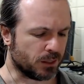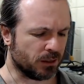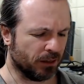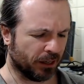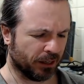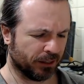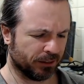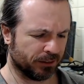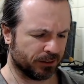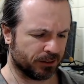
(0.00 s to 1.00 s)

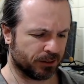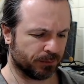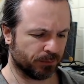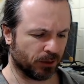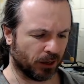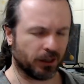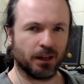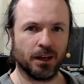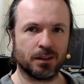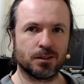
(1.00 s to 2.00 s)
and I can
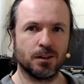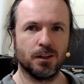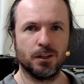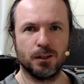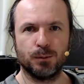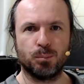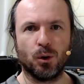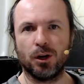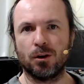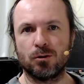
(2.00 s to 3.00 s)
get
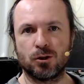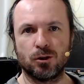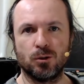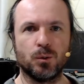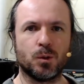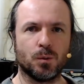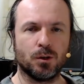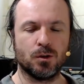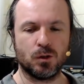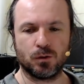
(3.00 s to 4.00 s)
0.02, which we
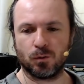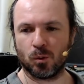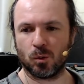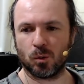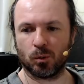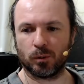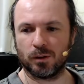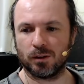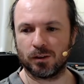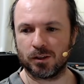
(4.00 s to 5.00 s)
use for
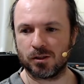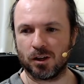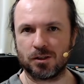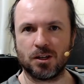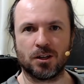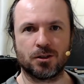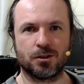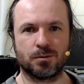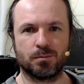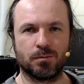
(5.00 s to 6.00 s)
the things like
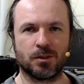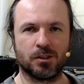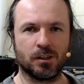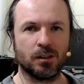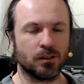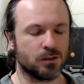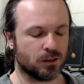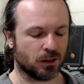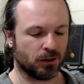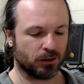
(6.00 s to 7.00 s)
touch disease
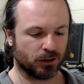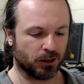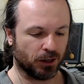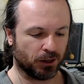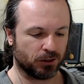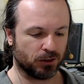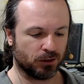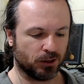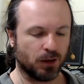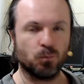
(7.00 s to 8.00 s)

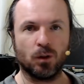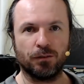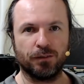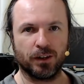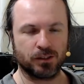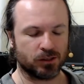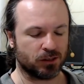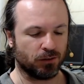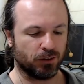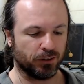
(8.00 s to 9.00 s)
connector, the M1 fix and
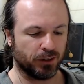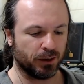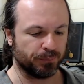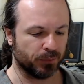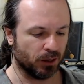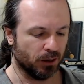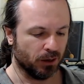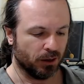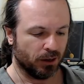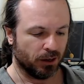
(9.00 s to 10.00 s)
stuff like that.
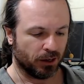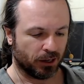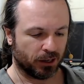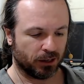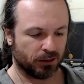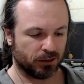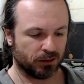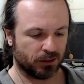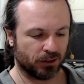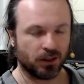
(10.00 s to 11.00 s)

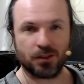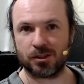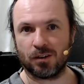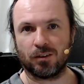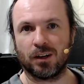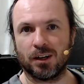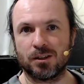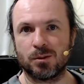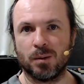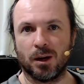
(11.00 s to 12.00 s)
And then the other stuff I can get
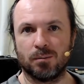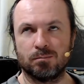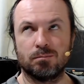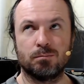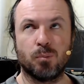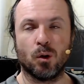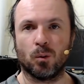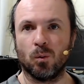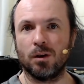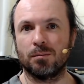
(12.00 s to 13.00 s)
is about
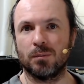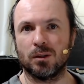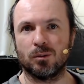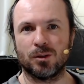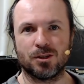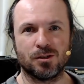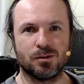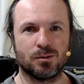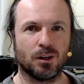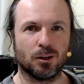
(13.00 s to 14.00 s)
0.1 mil, which
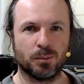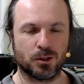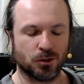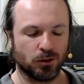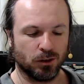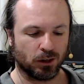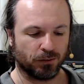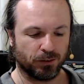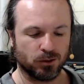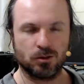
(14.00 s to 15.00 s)
is a little bit too thick. It feels